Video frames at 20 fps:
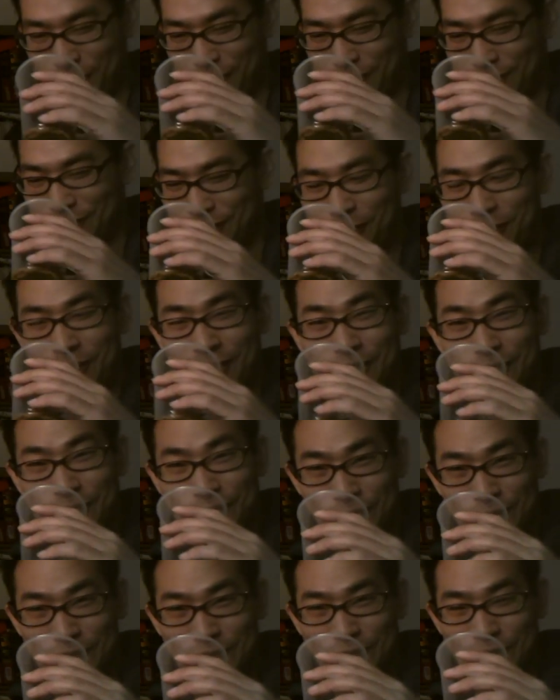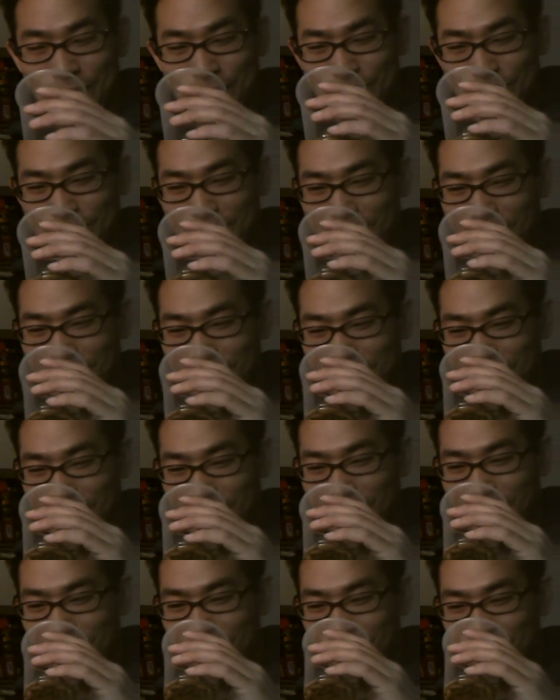If it's something new to you, then
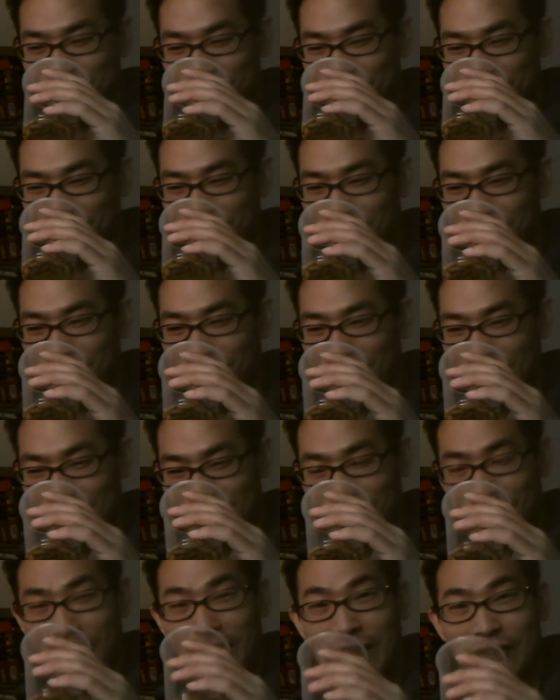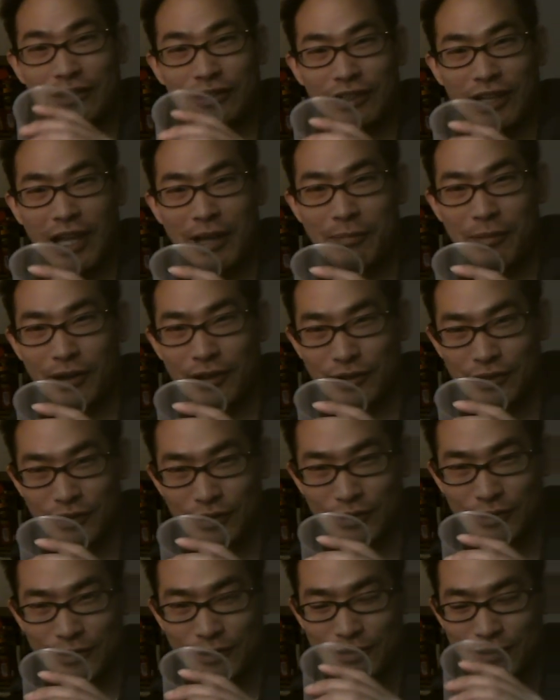it's an entertainment to
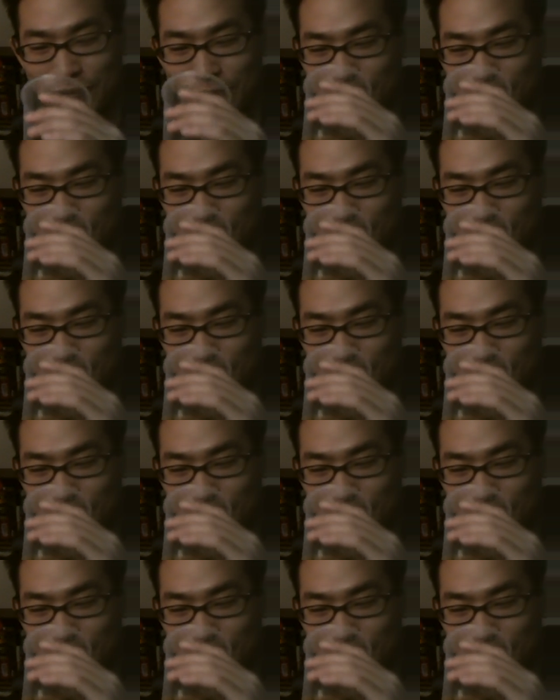you.